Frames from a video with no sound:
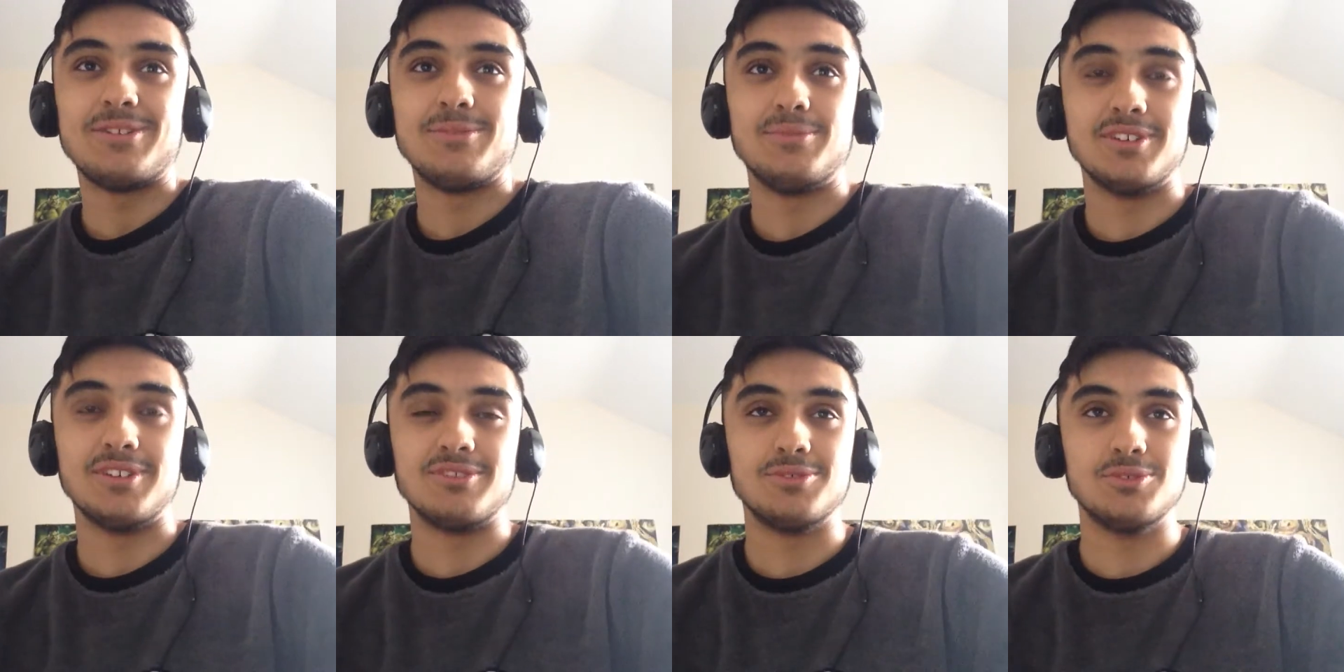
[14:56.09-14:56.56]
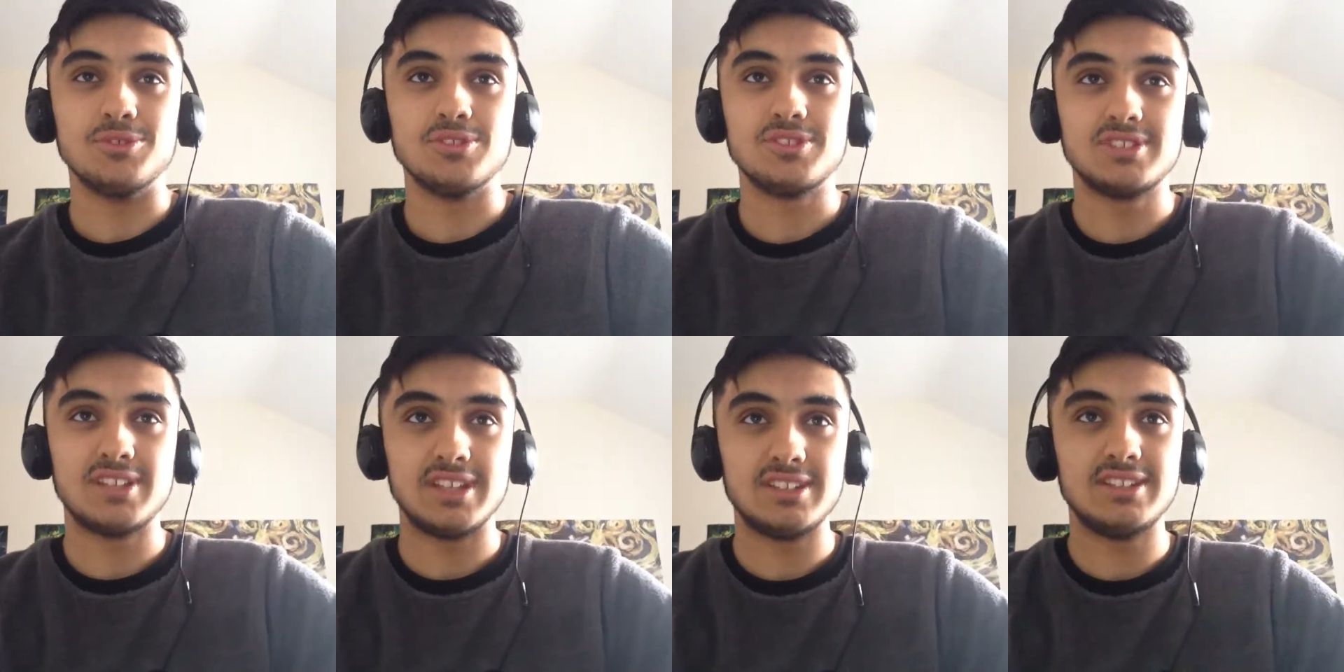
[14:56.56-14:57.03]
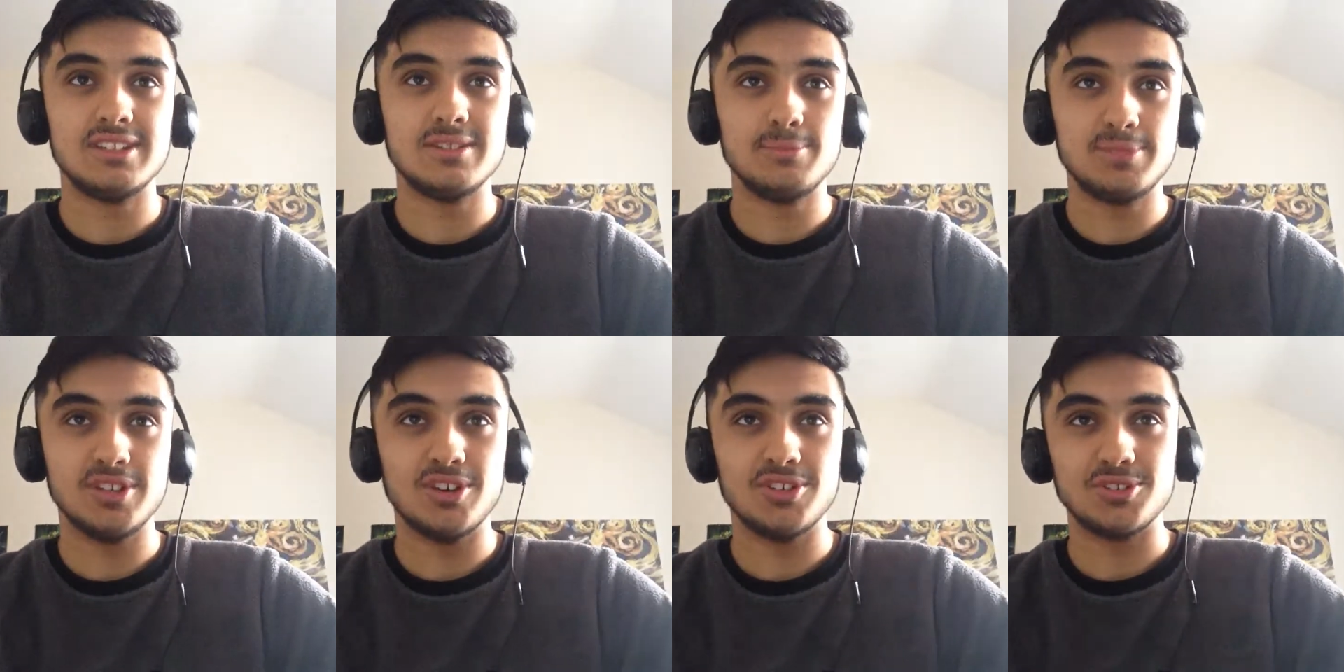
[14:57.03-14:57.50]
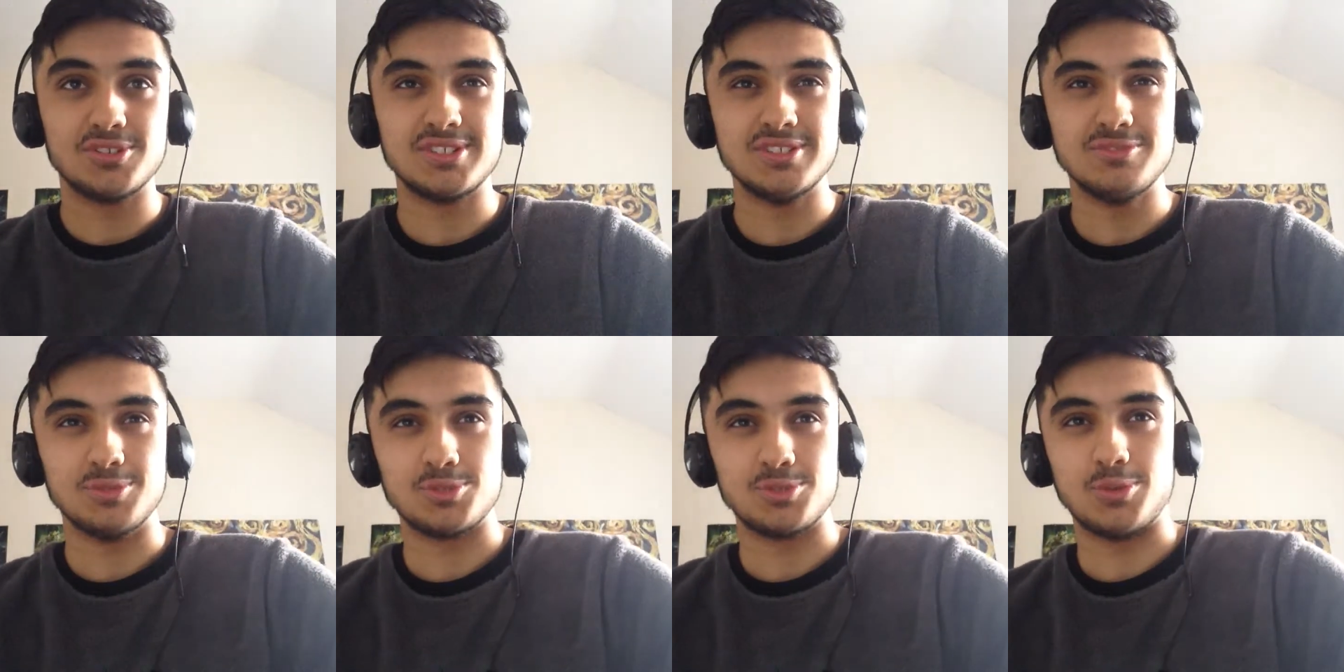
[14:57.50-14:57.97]
But of course, Bernardo
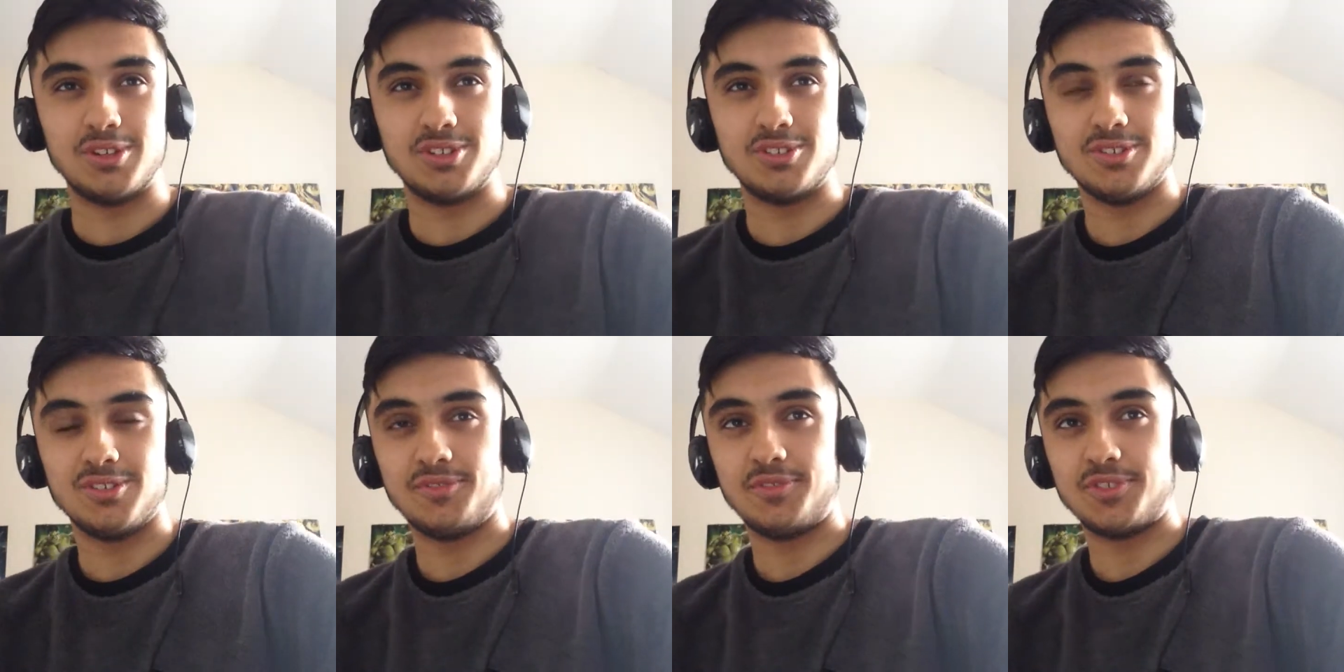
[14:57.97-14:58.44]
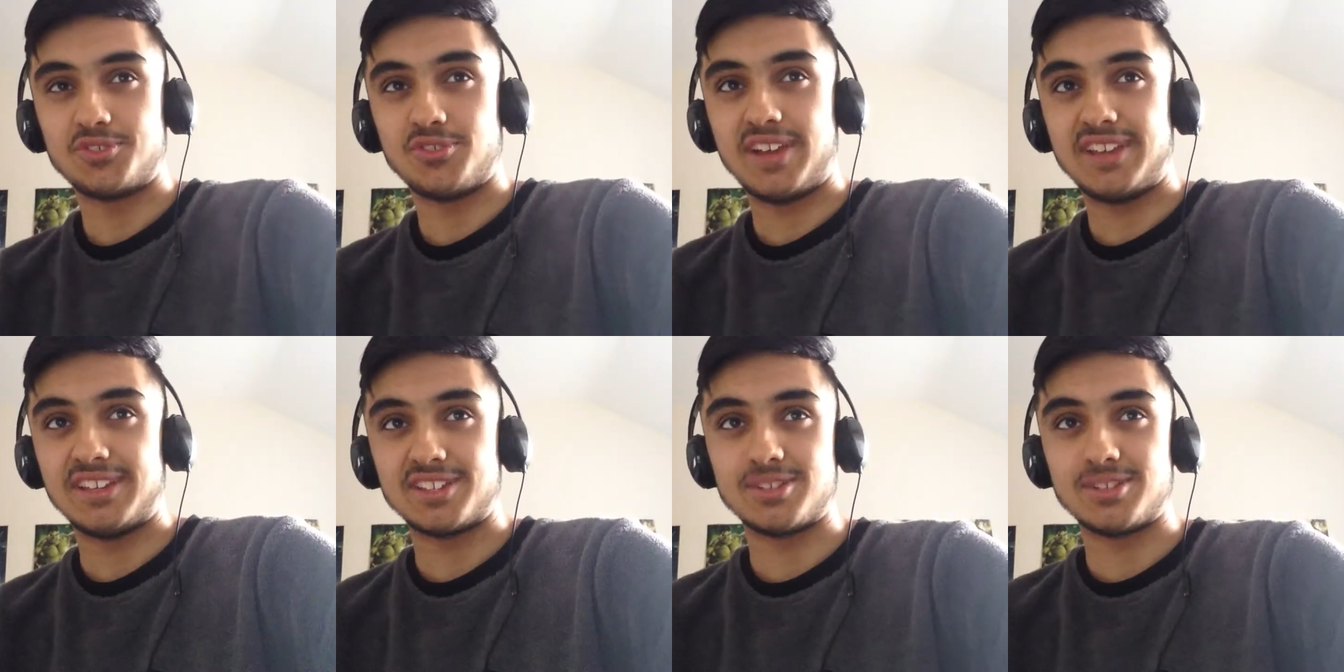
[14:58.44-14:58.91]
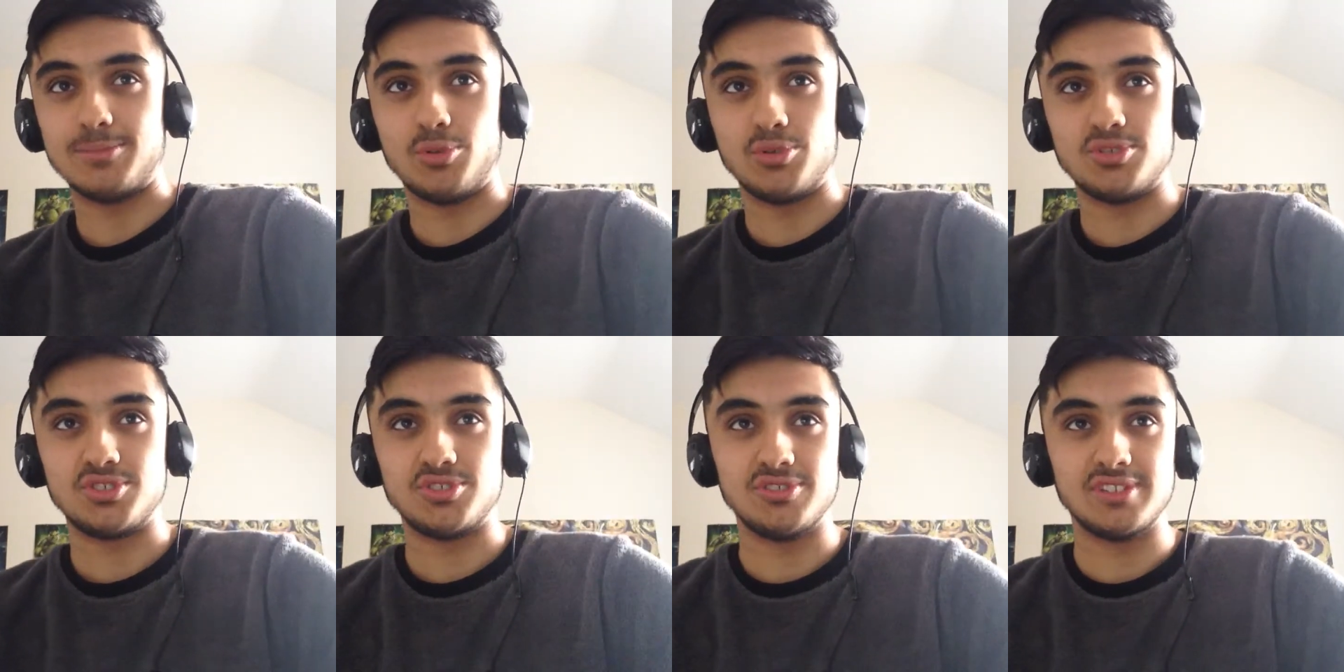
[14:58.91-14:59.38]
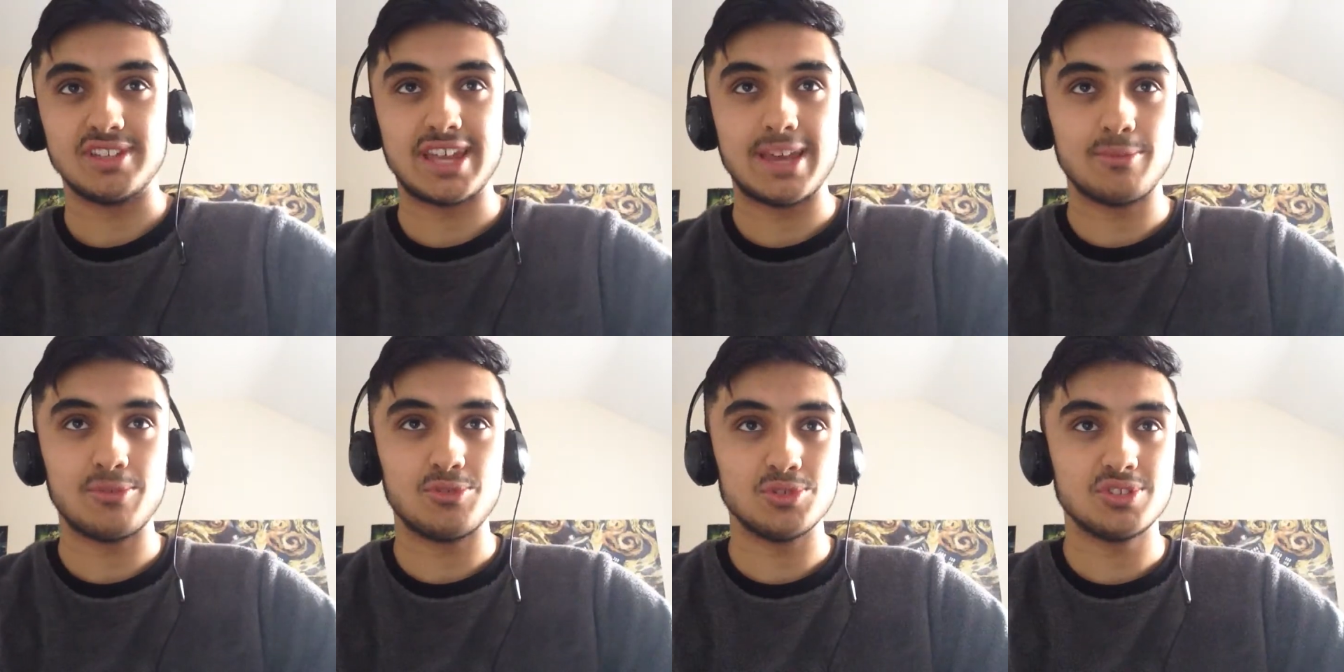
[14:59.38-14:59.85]
Silva was quite frustrated at some points during the
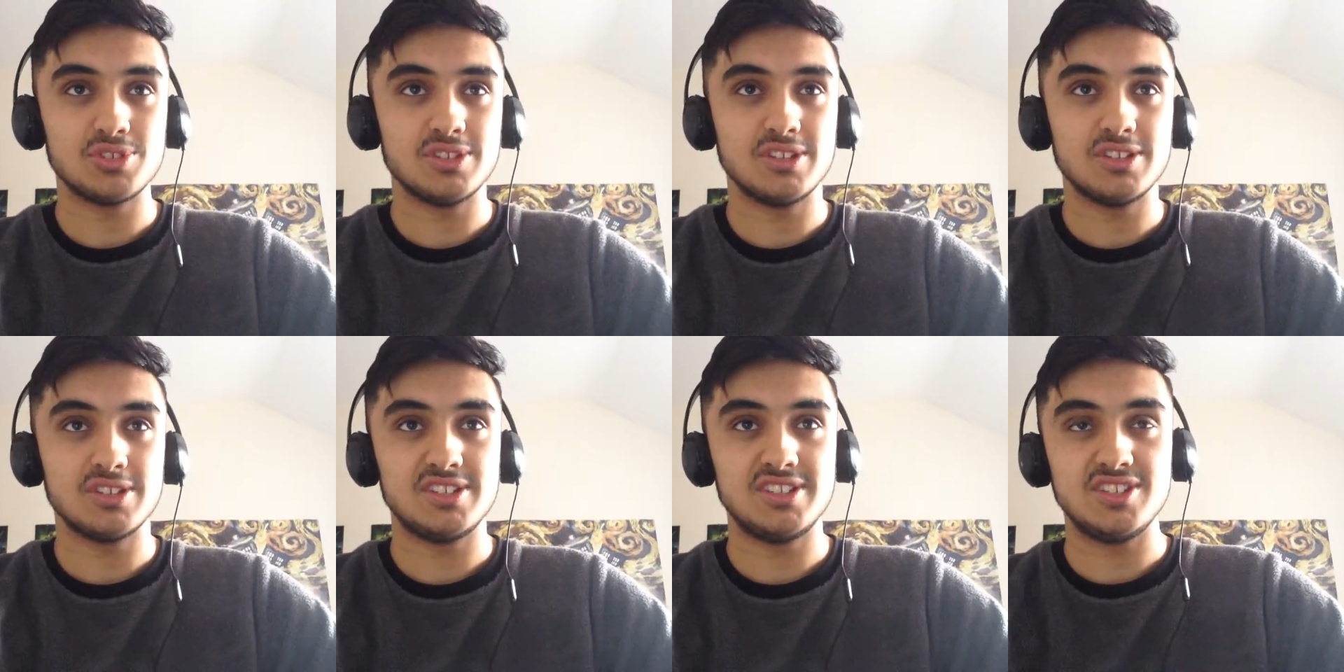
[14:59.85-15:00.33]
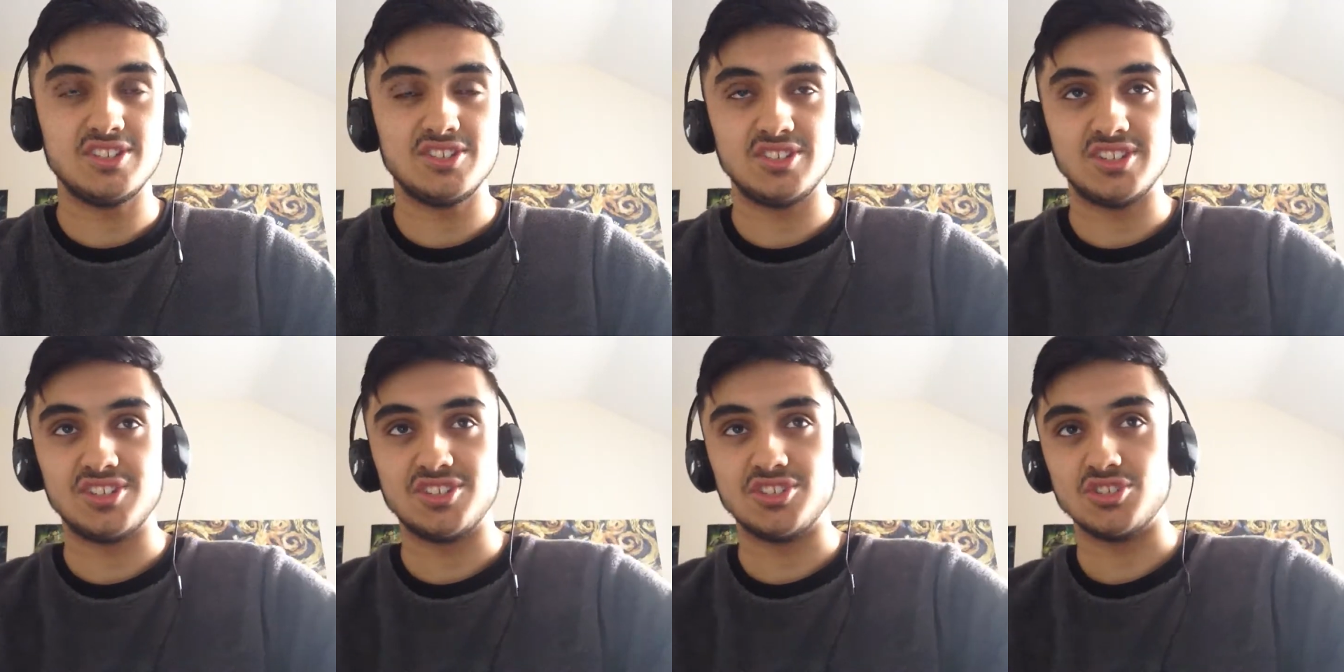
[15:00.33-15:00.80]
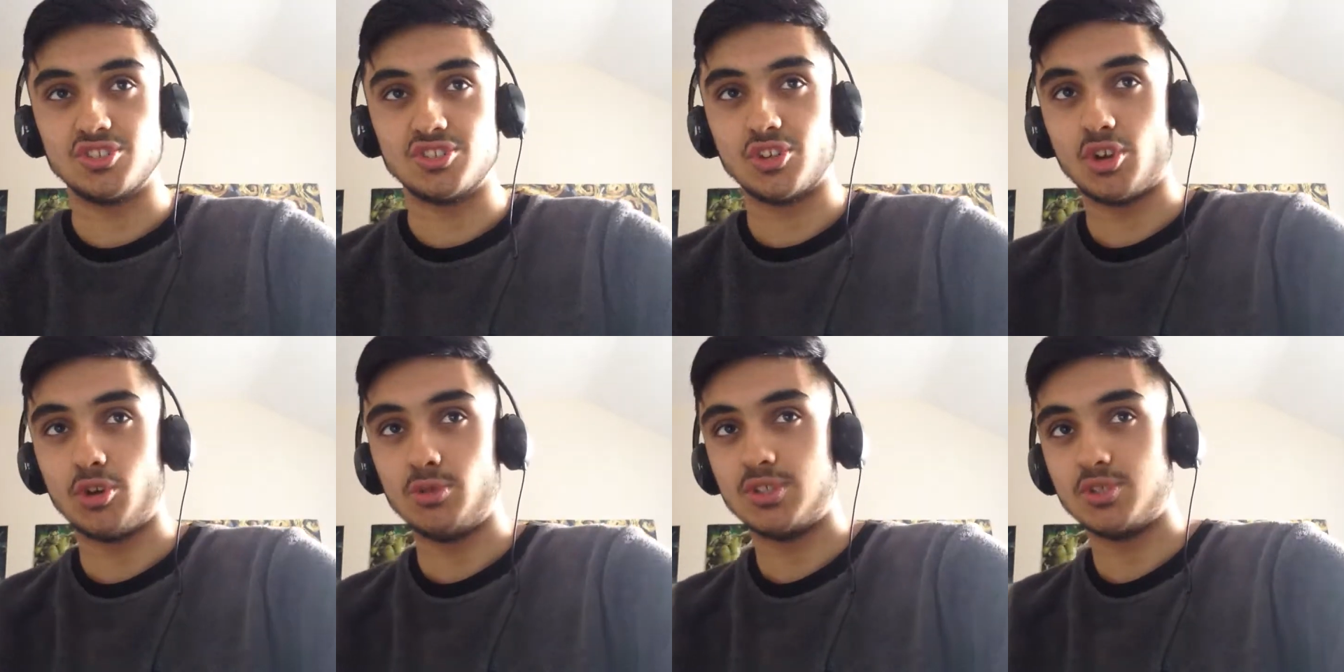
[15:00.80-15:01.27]
game. Of course, the decision's not going